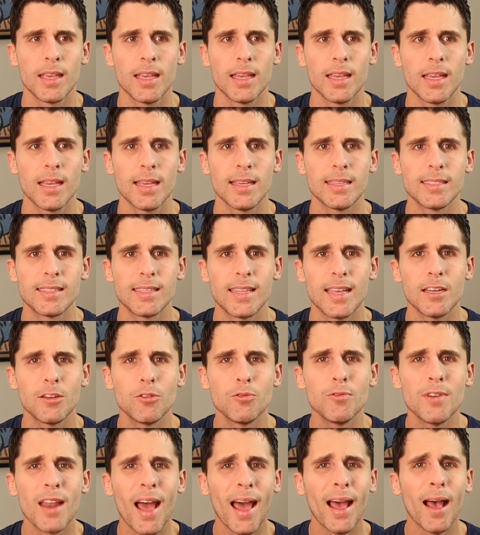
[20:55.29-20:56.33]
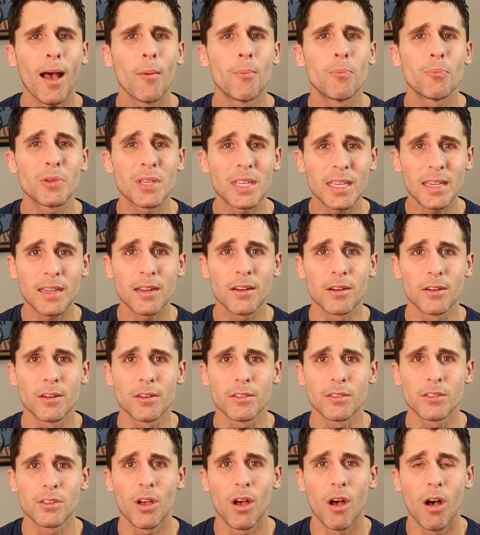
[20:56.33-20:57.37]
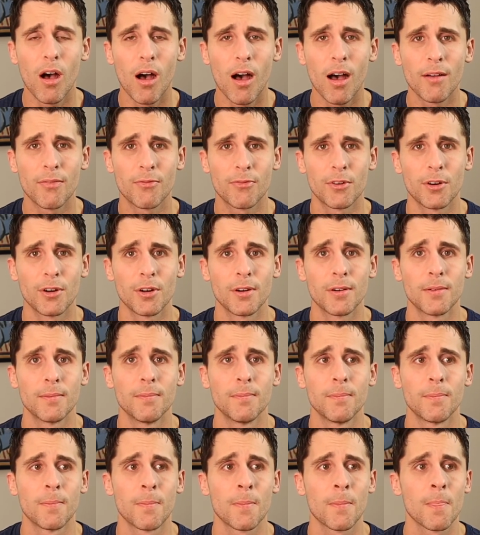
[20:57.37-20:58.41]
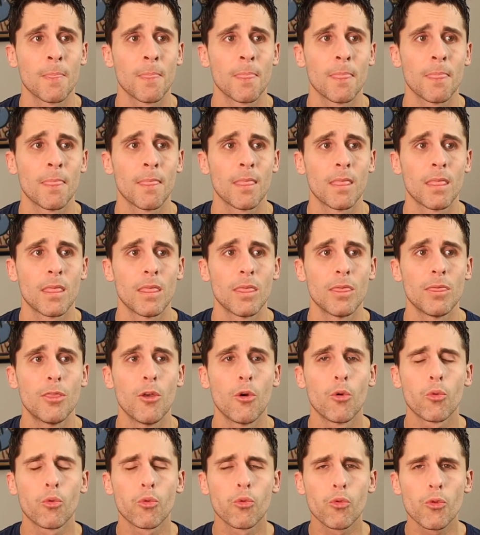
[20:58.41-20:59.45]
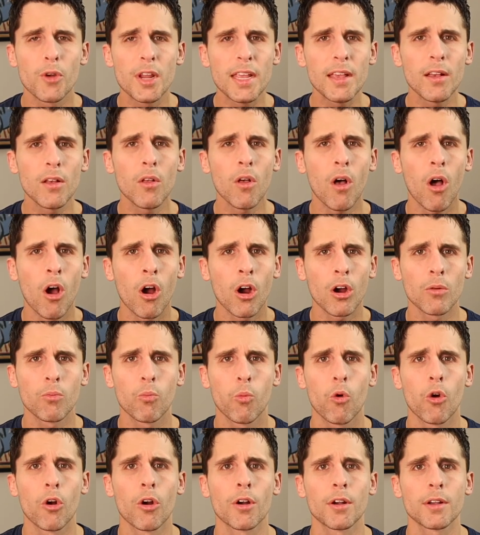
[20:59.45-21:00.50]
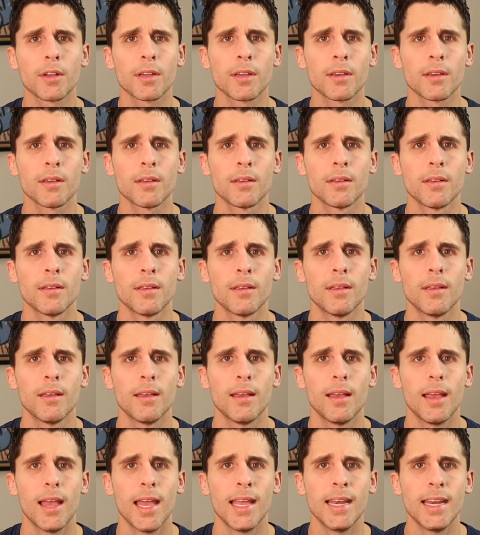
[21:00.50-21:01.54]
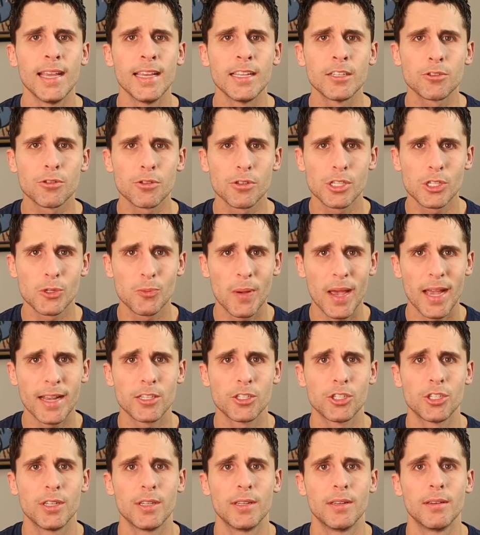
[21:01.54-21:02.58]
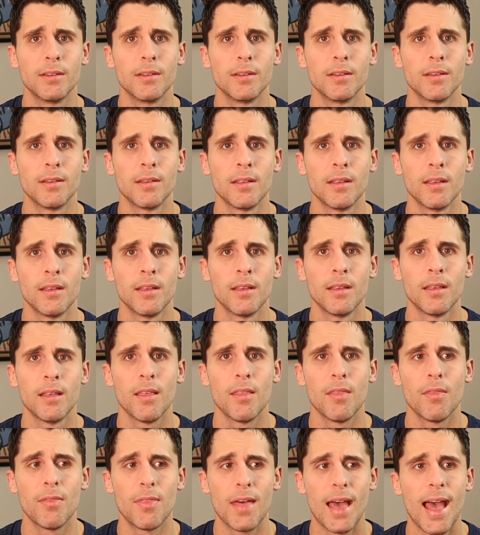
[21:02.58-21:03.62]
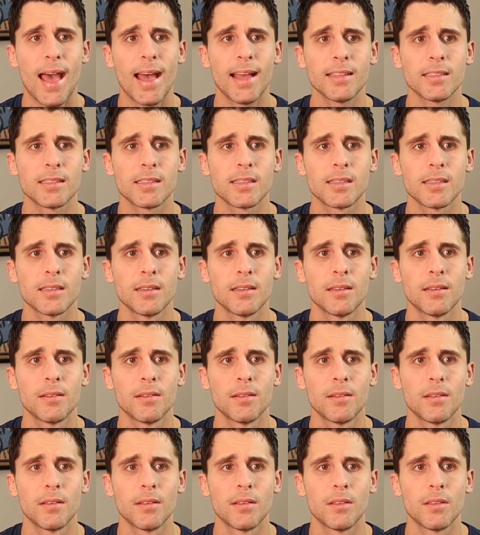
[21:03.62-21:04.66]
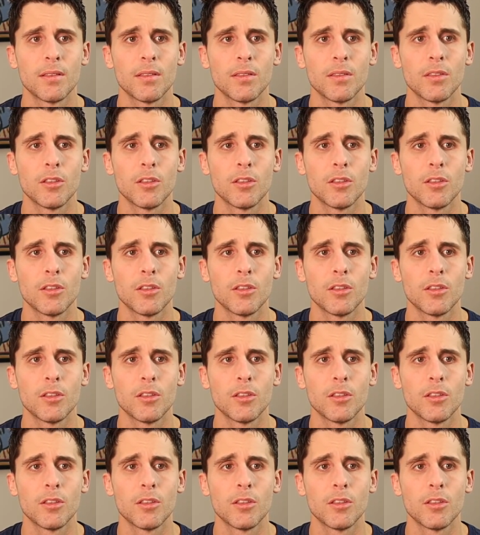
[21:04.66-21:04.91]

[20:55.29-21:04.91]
is they do not appear to offer the real hard work and introspection that the